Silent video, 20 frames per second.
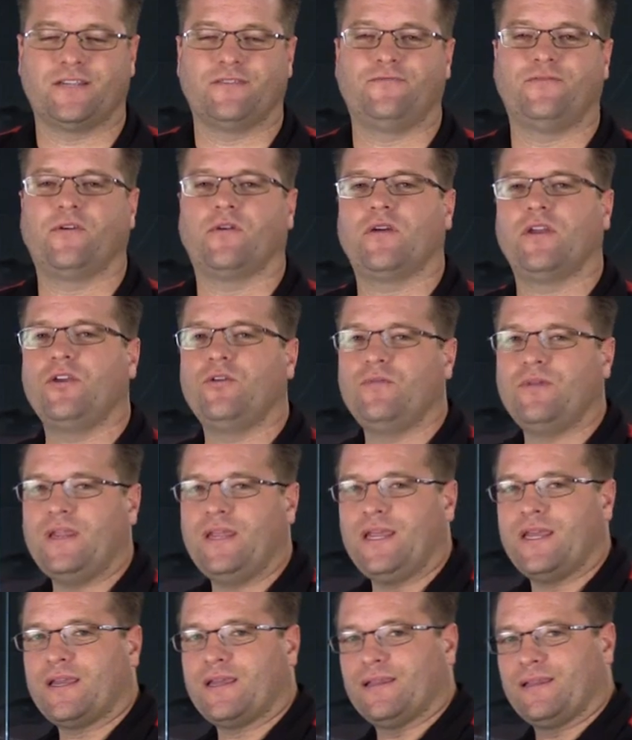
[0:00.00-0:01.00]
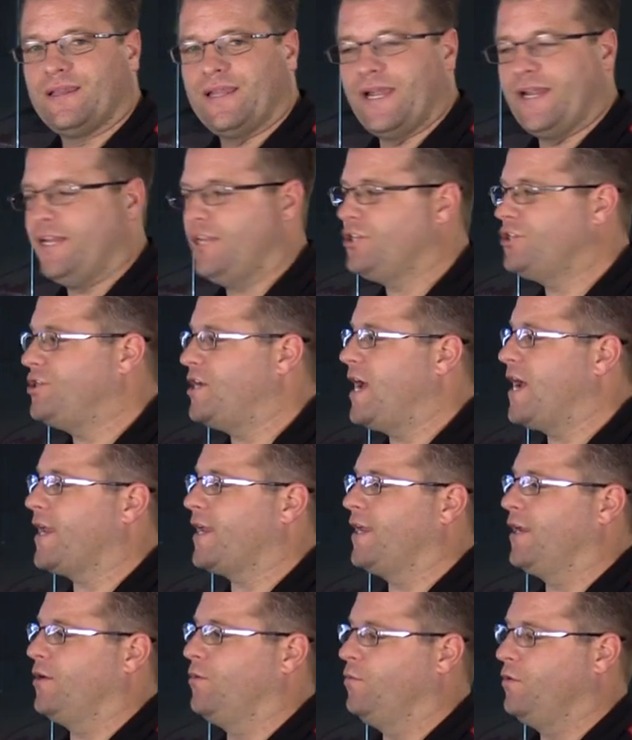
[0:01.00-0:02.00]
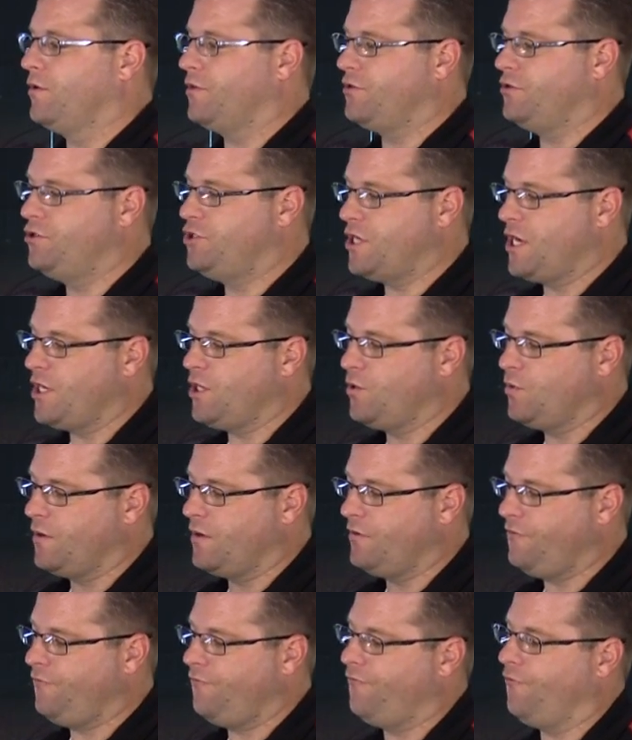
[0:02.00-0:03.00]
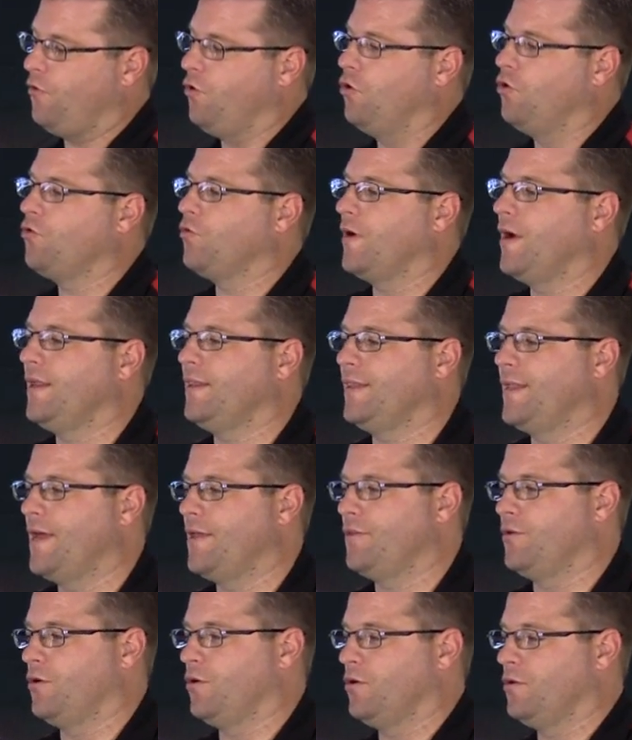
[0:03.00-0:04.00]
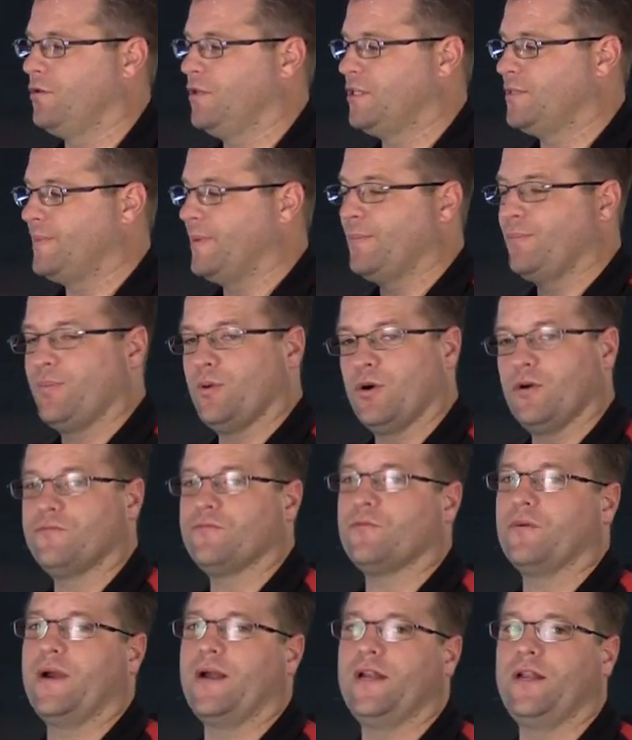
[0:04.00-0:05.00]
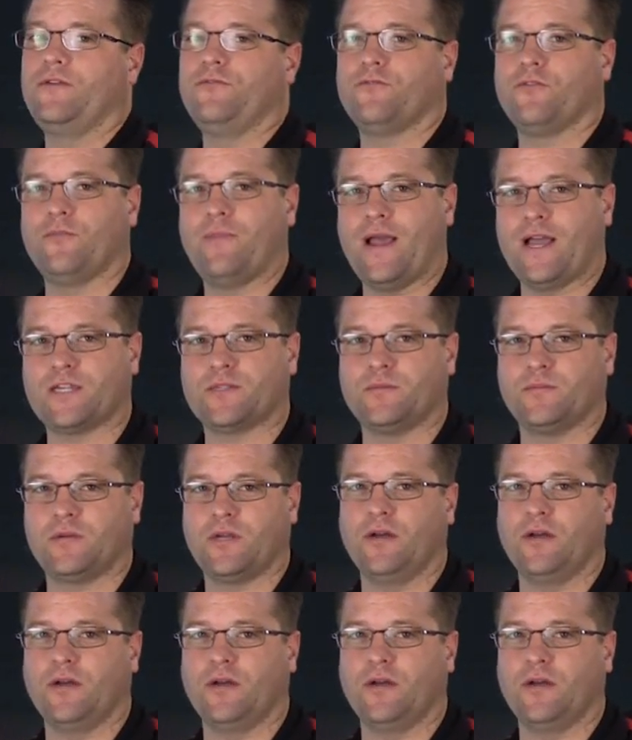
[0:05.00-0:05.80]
is a very unique ladies' jacket with genuine full-grain leather that's been perforated for maximum